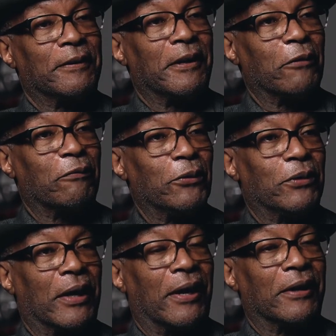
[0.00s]
at a few
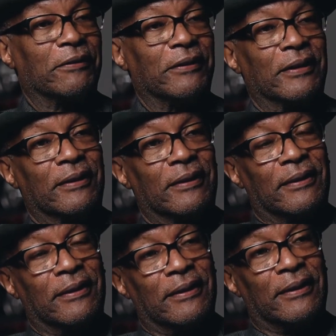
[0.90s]
cars and
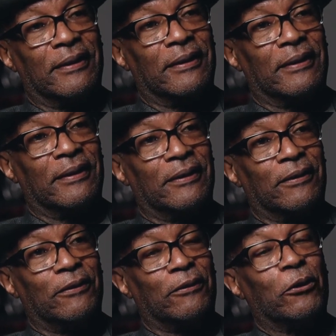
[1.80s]

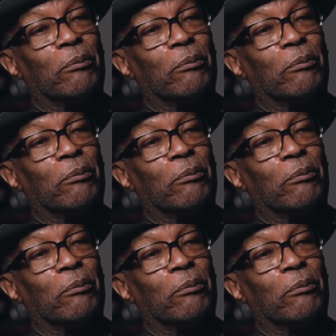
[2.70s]
showed